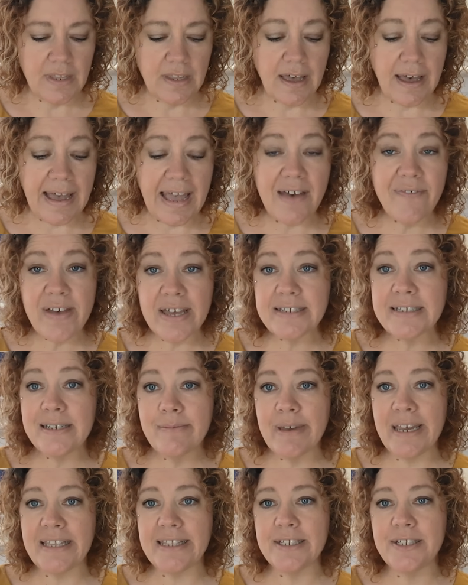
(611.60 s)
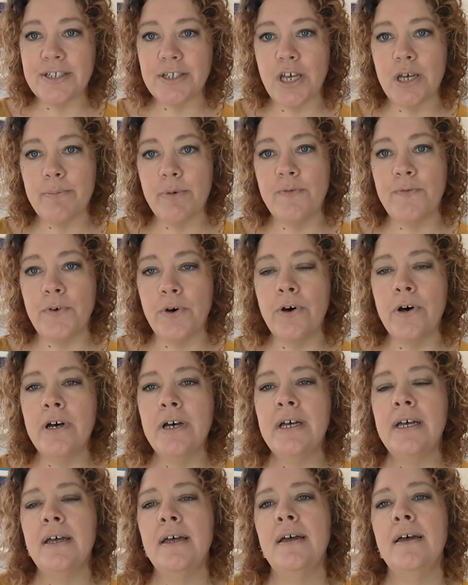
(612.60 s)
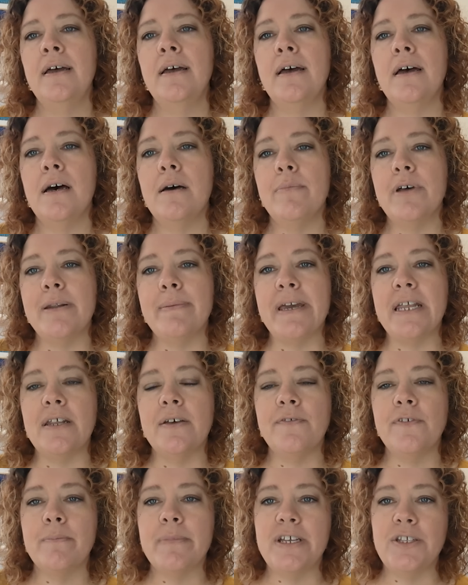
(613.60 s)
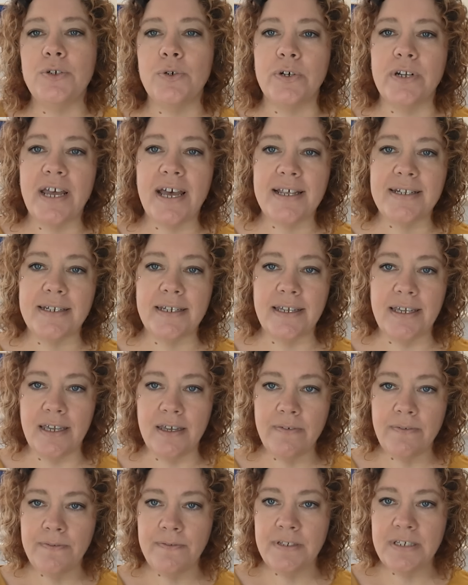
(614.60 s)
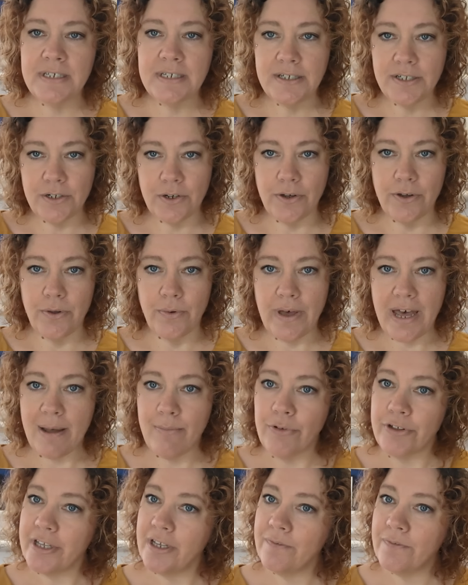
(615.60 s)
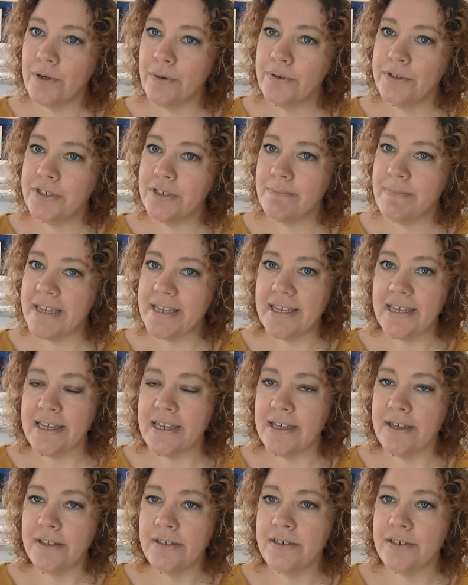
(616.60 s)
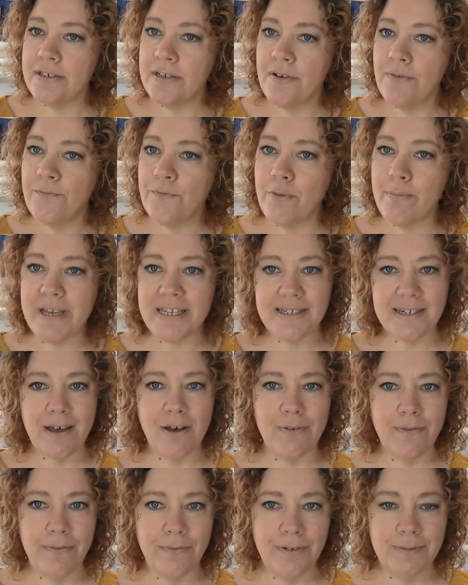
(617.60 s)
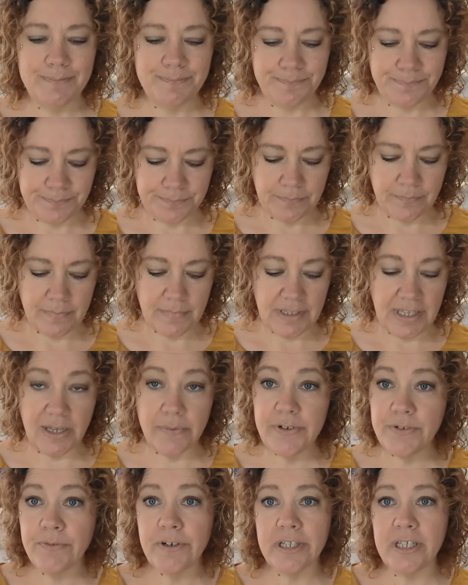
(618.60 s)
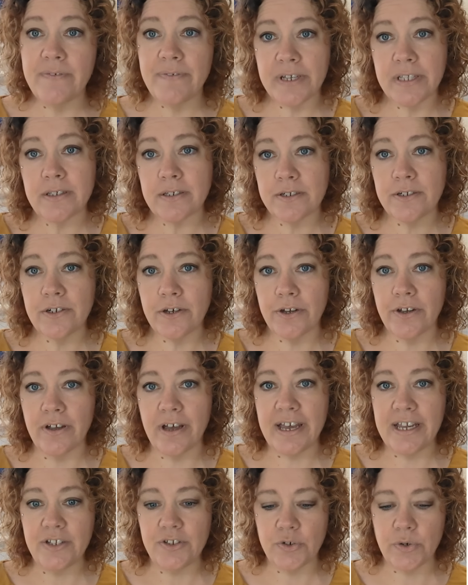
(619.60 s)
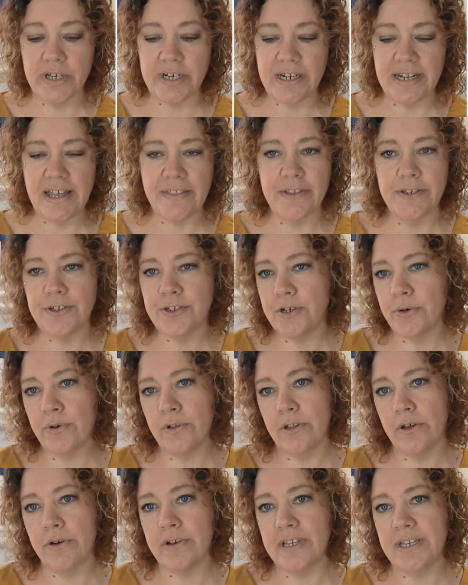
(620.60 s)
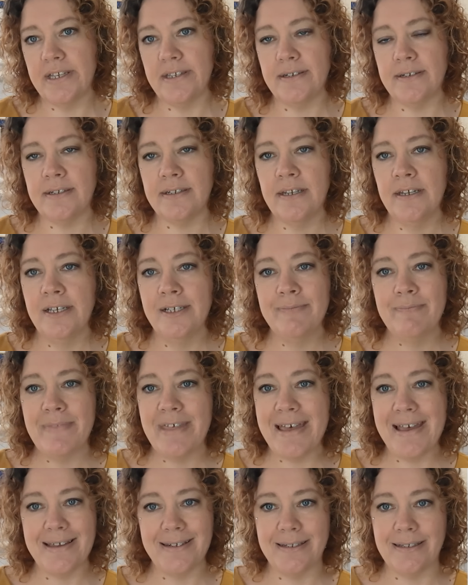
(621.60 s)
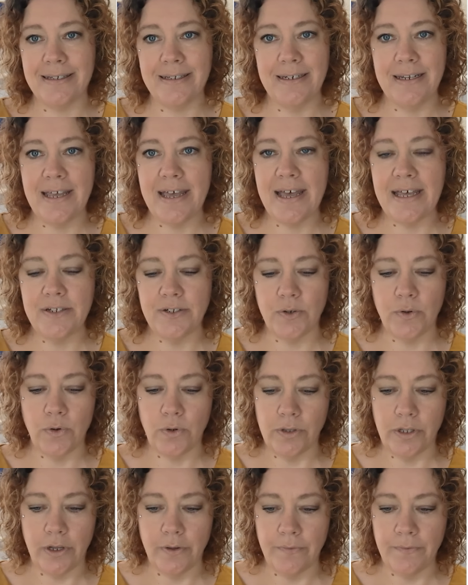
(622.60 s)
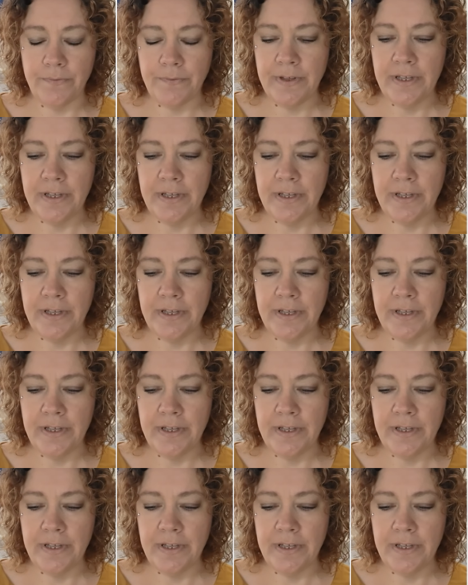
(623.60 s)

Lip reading: I have actually made this skirt before, but I made it for my daughter as a gift, so I'm looking forward to making it for myself. It was really fun to sew. I enjoyed it, and the sew along is excellent, as all of